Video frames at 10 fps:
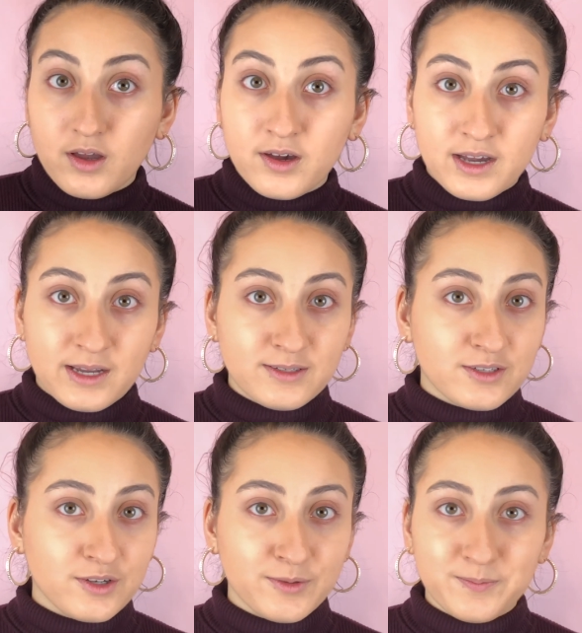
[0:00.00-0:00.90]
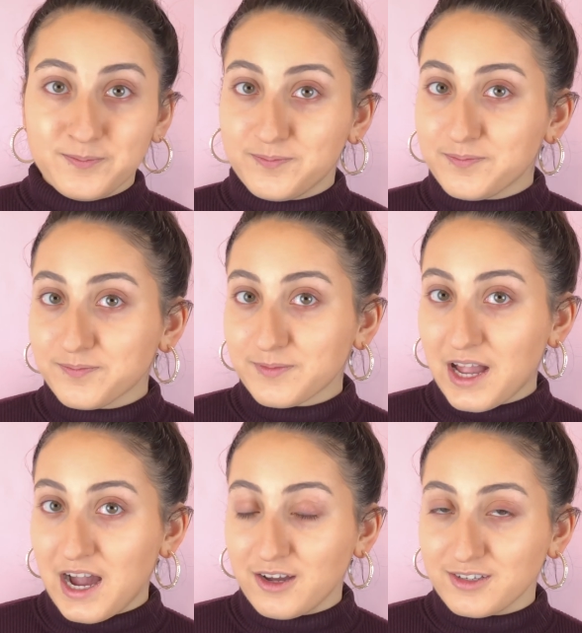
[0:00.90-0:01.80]
Okay, so
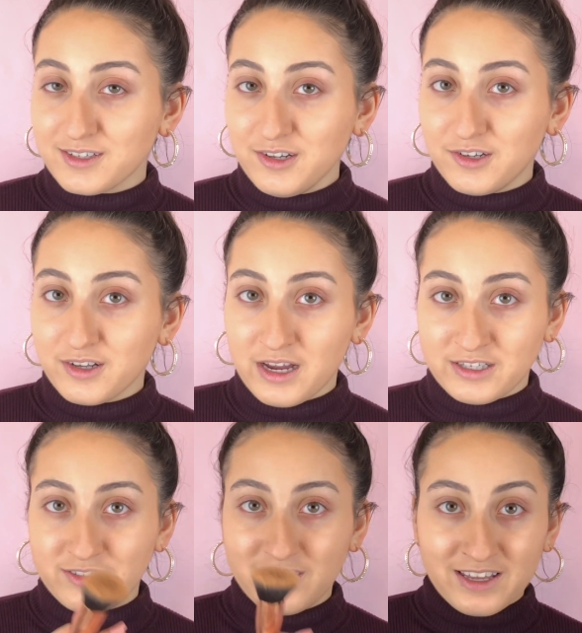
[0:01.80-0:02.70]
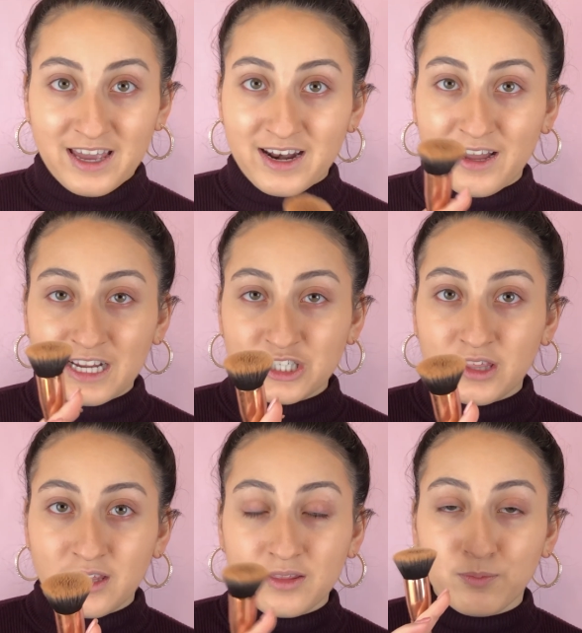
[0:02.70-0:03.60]
how does it look? I actually
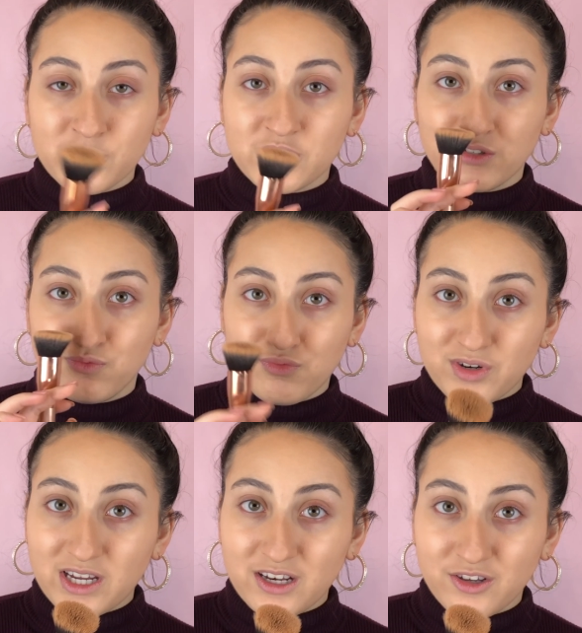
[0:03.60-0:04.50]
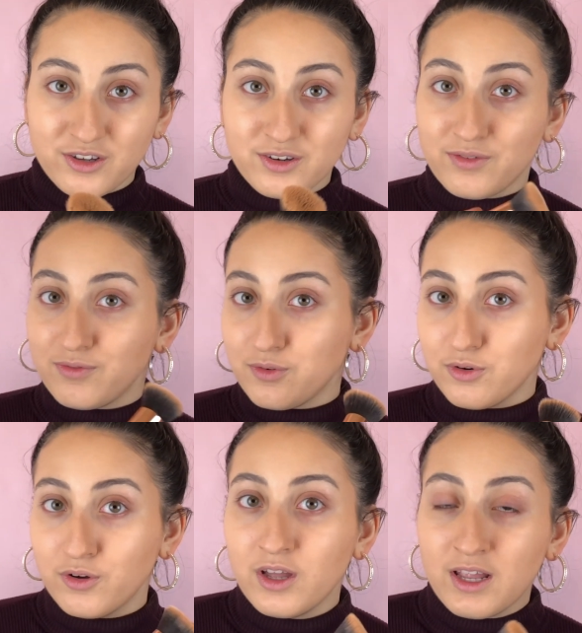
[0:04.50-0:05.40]
think the brush is really good
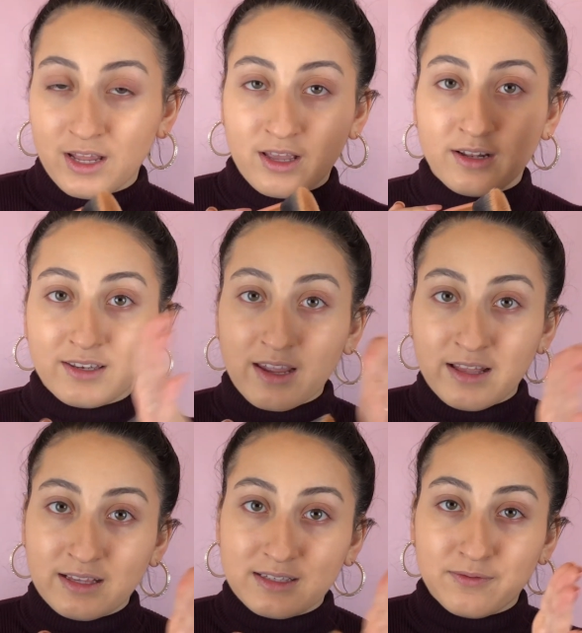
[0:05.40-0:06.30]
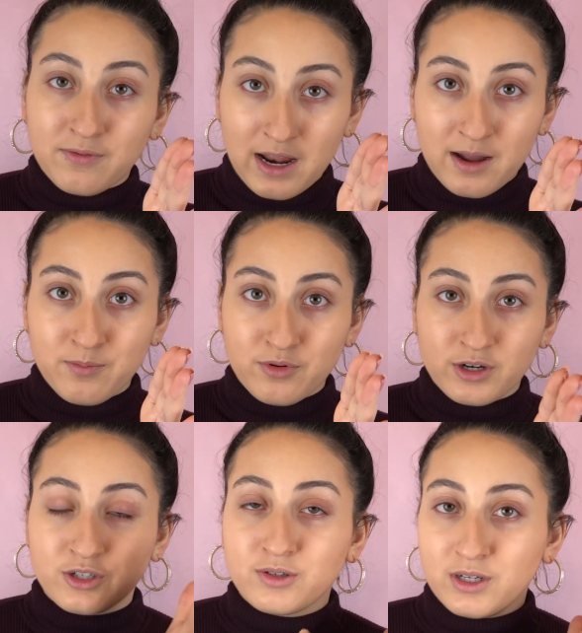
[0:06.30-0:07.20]
for like a dense flat
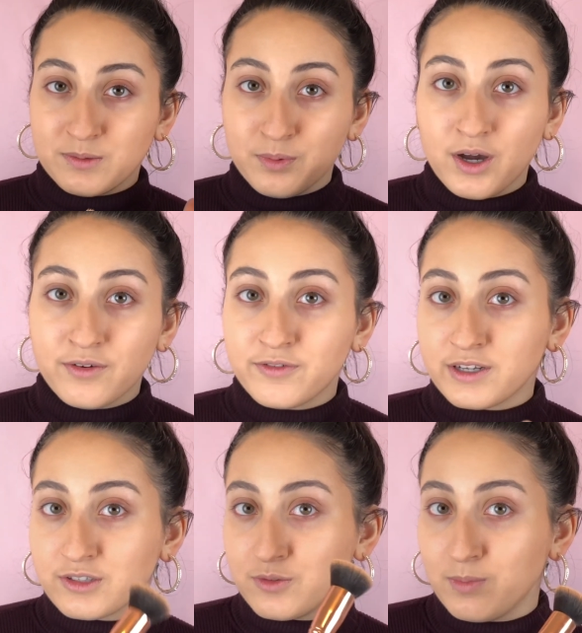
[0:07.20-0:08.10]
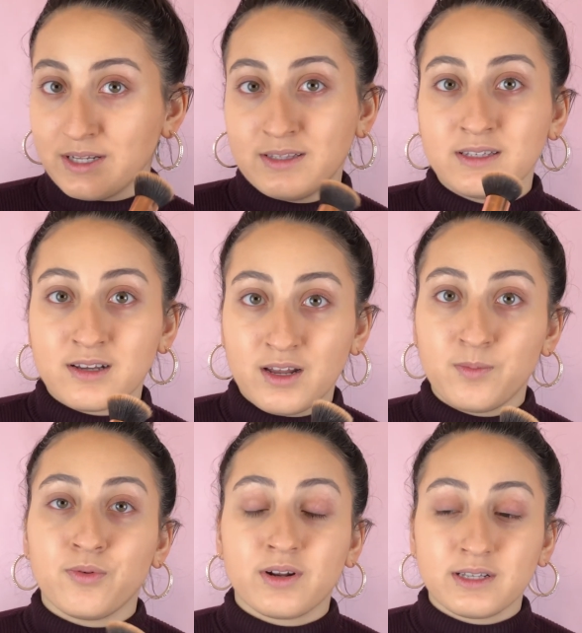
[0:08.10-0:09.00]
brush. It's perfect to blend this kind
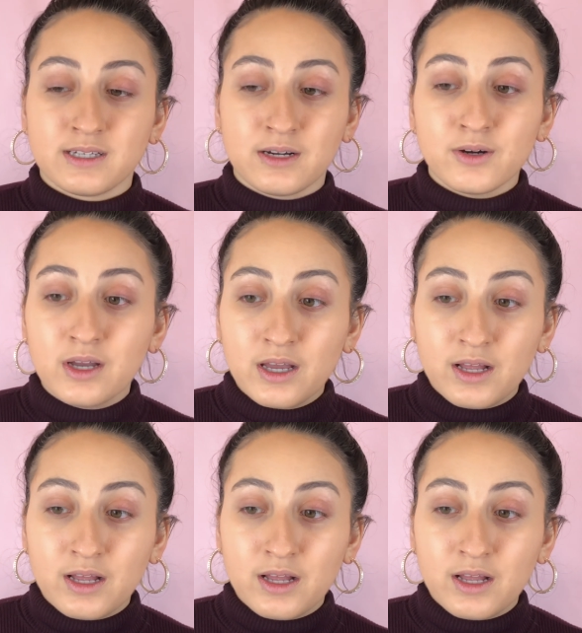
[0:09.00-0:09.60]
of product out.